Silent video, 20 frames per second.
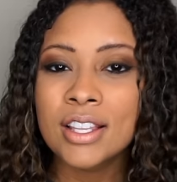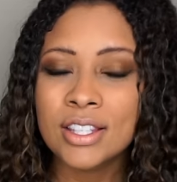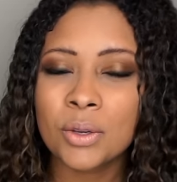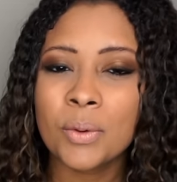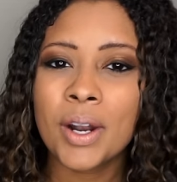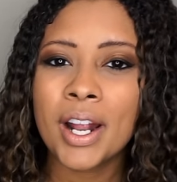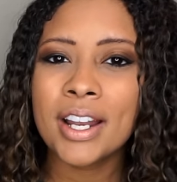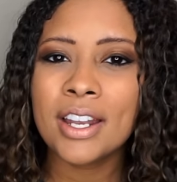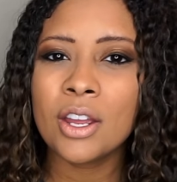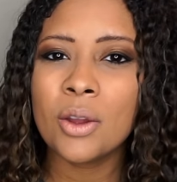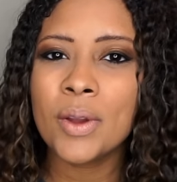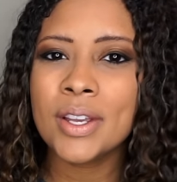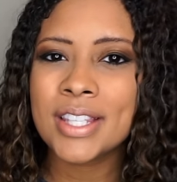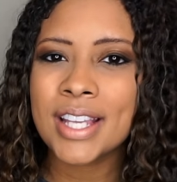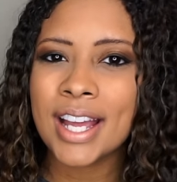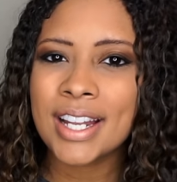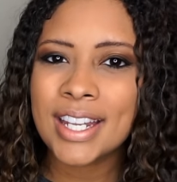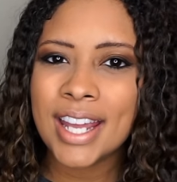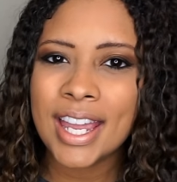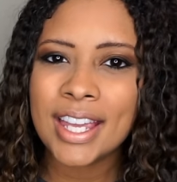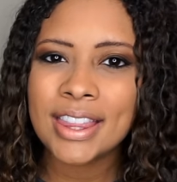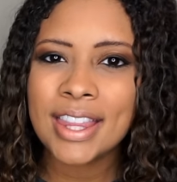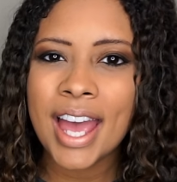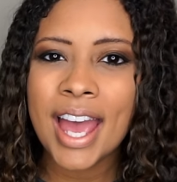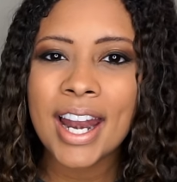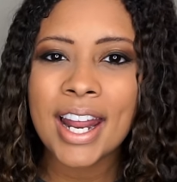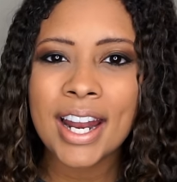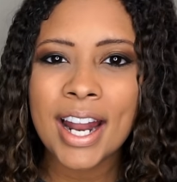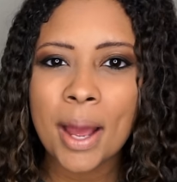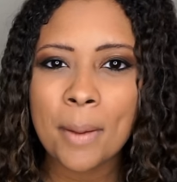So what I do is I take
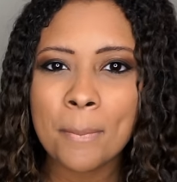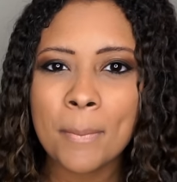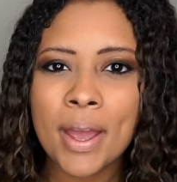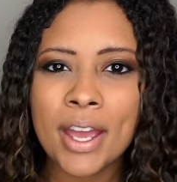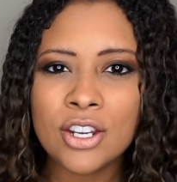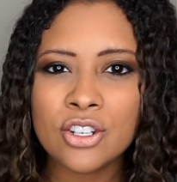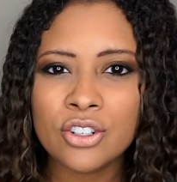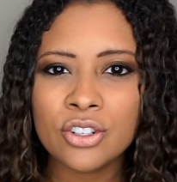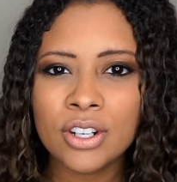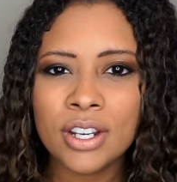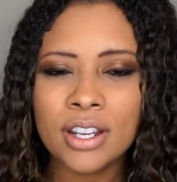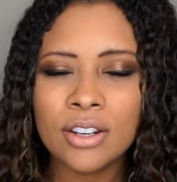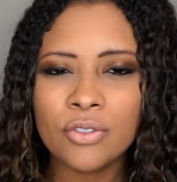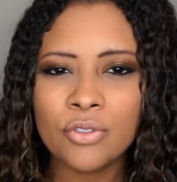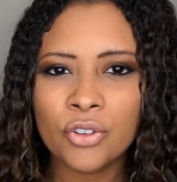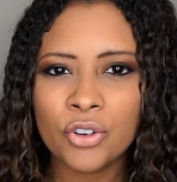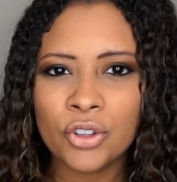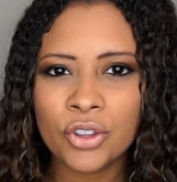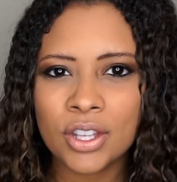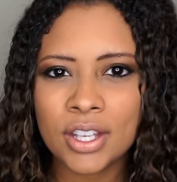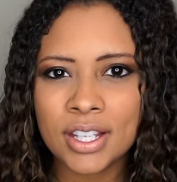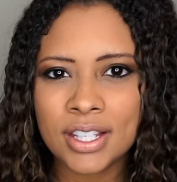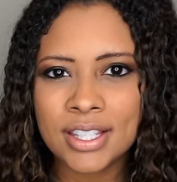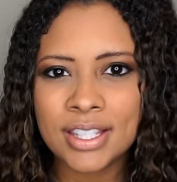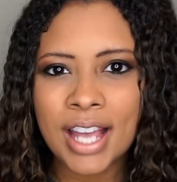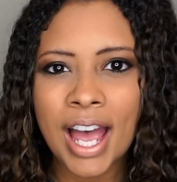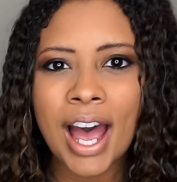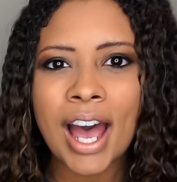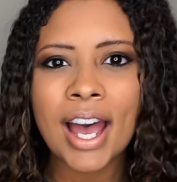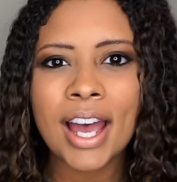that and I measure it for the
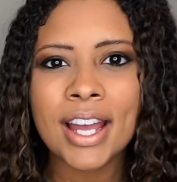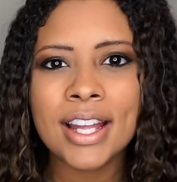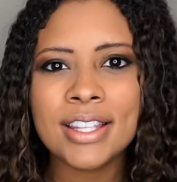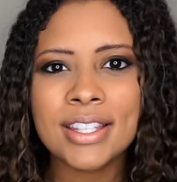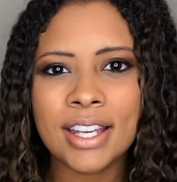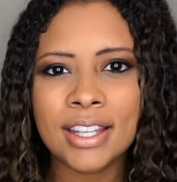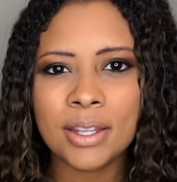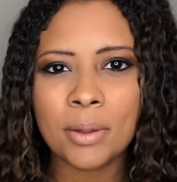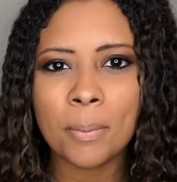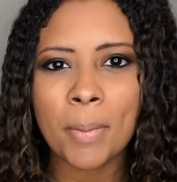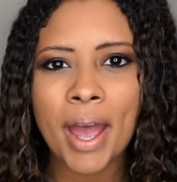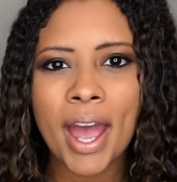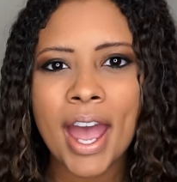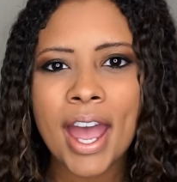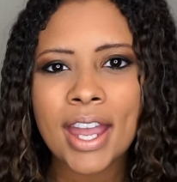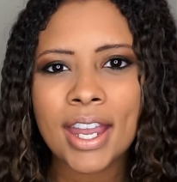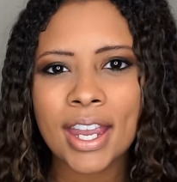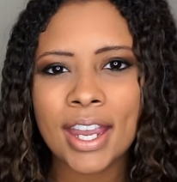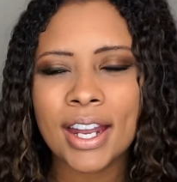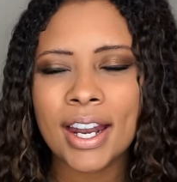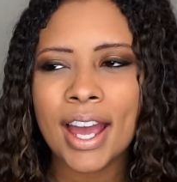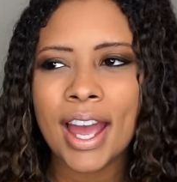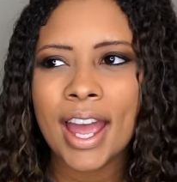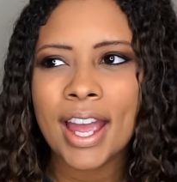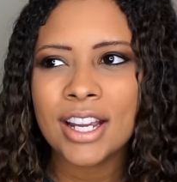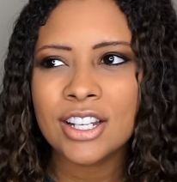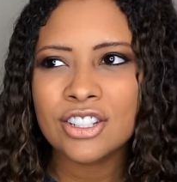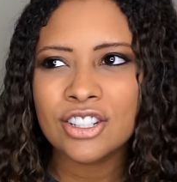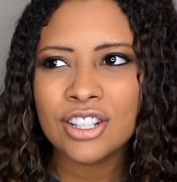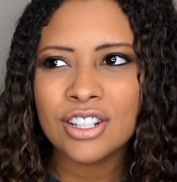sides and the back and
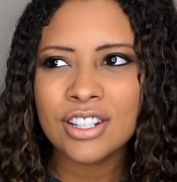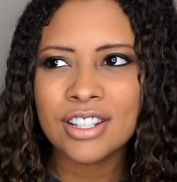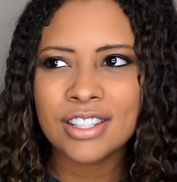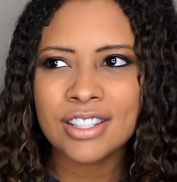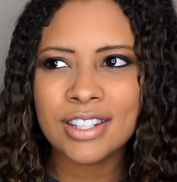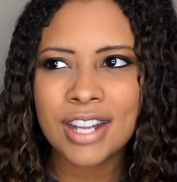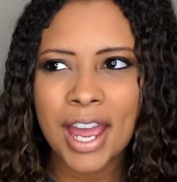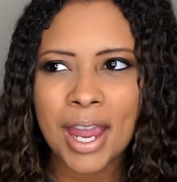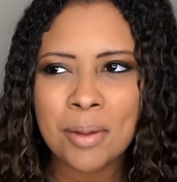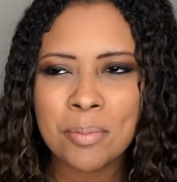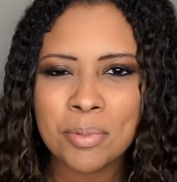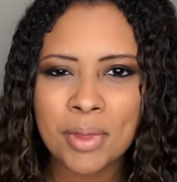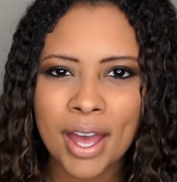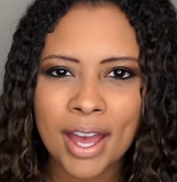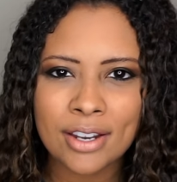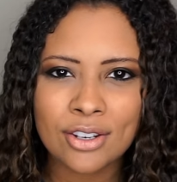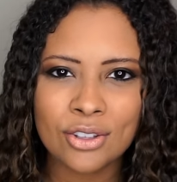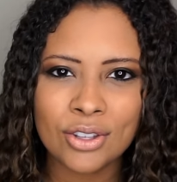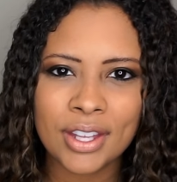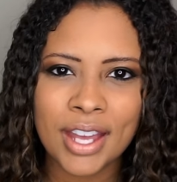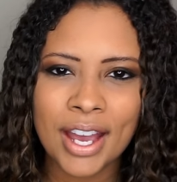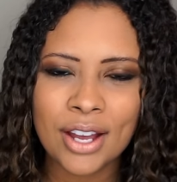I actually just tape that to the